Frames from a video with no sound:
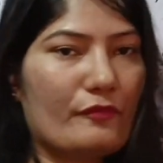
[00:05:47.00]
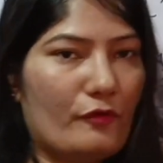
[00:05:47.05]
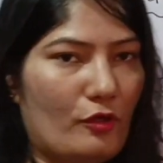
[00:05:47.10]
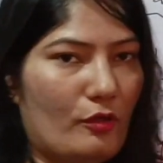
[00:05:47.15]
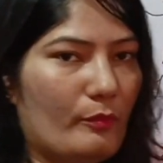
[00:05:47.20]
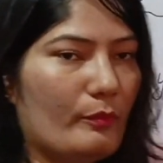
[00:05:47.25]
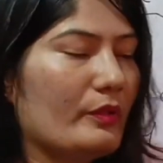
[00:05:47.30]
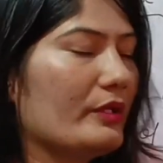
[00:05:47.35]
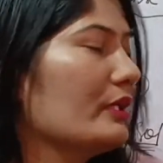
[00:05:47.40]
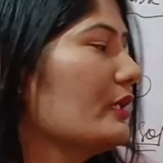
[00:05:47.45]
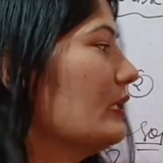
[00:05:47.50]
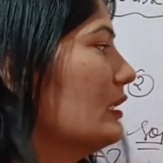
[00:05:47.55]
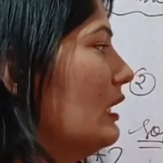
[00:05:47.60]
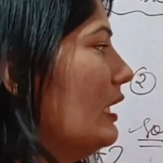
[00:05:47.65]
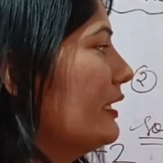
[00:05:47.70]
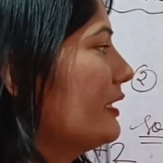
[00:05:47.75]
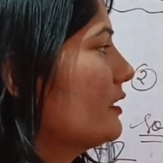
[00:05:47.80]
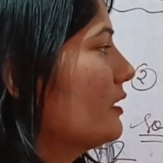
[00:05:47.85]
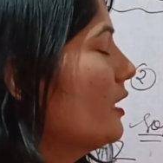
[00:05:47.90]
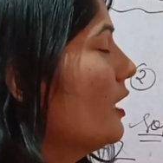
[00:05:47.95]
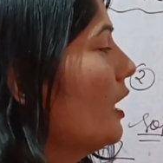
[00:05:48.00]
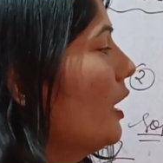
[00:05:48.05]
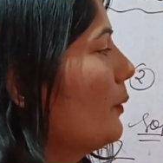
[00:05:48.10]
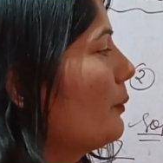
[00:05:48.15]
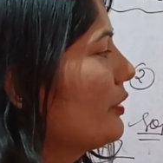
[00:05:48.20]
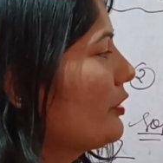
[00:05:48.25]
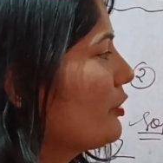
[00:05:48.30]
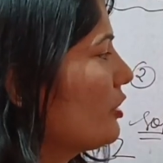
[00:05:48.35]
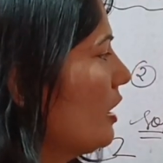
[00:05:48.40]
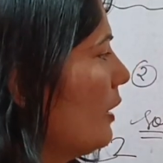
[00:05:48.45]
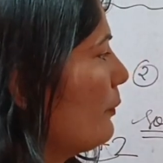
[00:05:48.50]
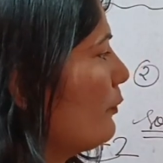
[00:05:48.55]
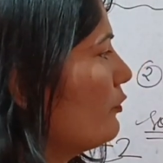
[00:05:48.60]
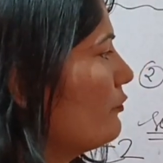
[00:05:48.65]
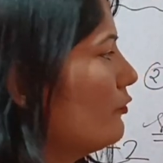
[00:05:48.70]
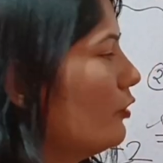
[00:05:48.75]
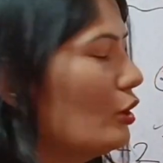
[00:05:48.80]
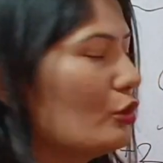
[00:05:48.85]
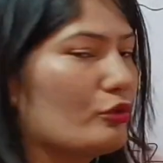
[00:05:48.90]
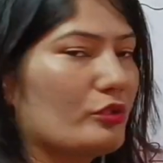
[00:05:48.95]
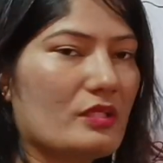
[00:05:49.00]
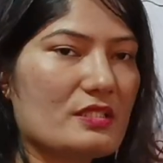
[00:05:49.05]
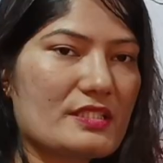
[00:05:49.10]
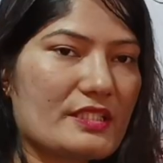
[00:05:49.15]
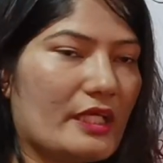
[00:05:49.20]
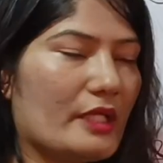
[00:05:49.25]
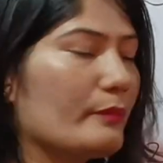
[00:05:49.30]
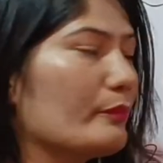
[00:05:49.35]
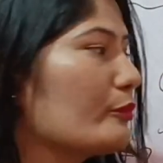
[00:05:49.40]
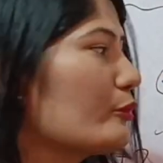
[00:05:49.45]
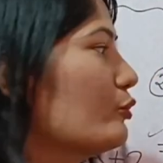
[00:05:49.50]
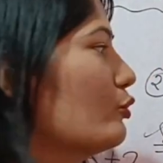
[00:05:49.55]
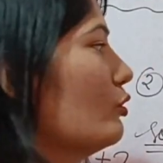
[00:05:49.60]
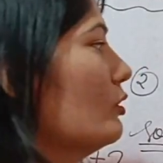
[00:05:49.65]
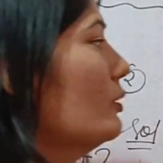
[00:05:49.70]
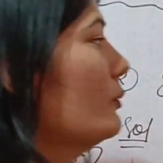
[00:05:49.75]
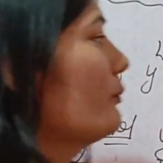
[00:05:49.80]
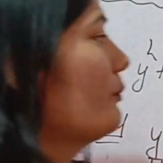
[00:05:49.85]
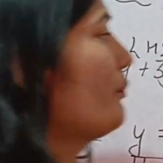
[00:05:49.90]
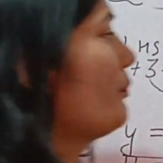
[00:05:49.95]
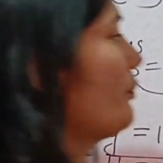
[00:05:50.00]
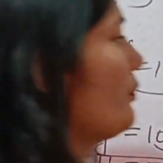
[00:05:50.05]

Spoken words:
form, right? But you have to follow the same rule.